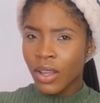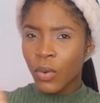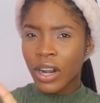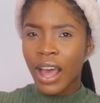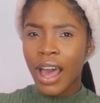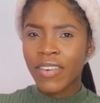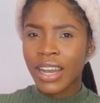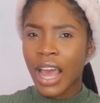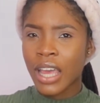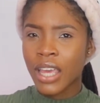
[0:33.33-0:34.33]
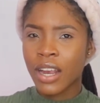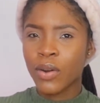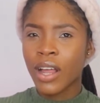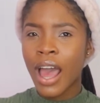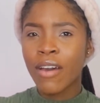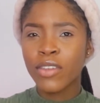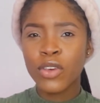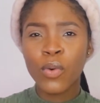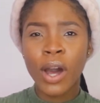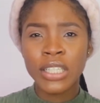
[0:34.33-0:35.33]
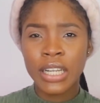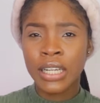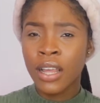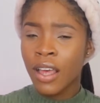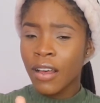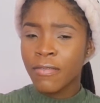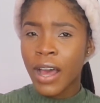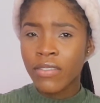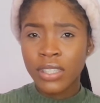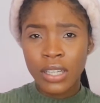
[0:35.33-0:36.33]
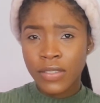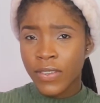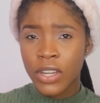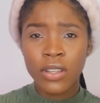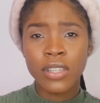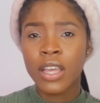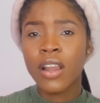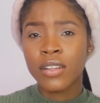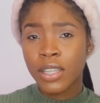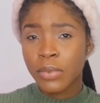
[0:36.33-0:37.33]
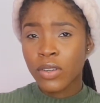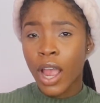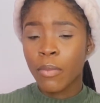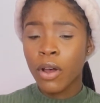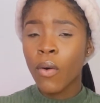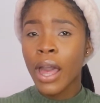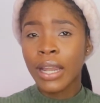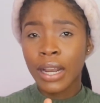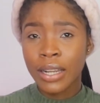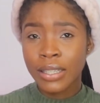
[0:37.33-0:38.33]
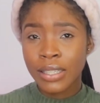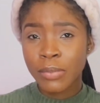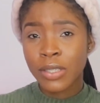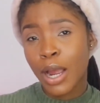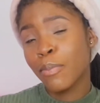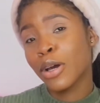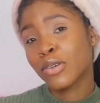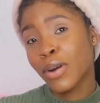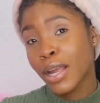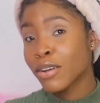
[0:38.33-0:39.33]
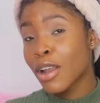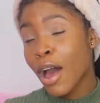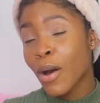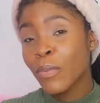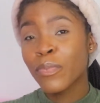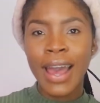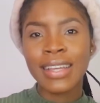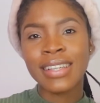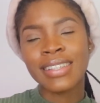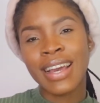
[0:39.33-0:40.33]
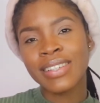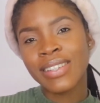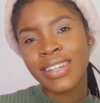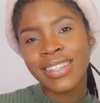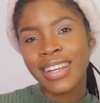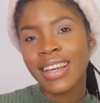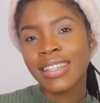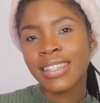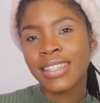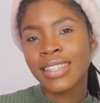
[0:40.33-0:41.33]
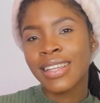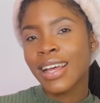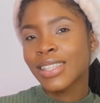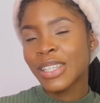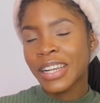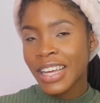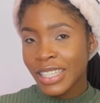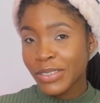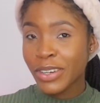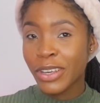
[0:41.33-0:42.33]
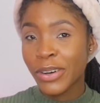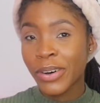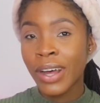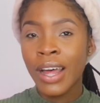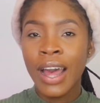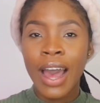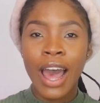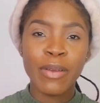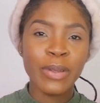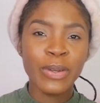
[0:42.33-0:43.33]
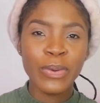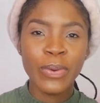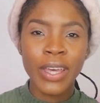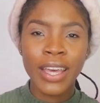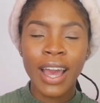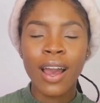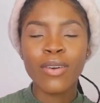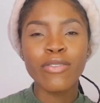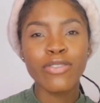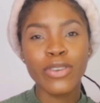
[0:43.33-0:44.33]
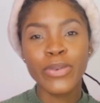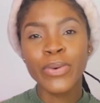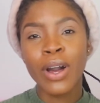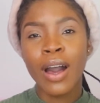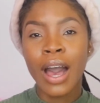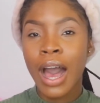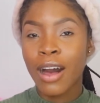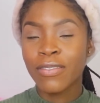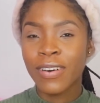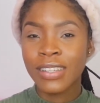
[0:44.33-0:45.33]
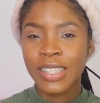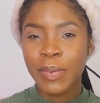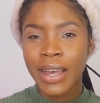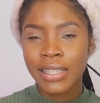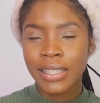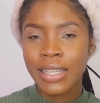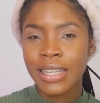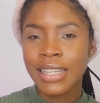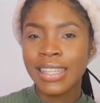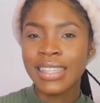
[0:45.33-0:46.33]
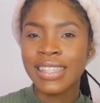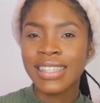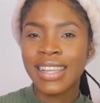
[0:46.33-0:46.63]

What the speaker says: We're not having that here. We're not having you watching 5, 6 videos and you're not subscribed. Go ahead and click the subscribe button right now. As the title suggests, today's video, I'll be doing a review of Spice's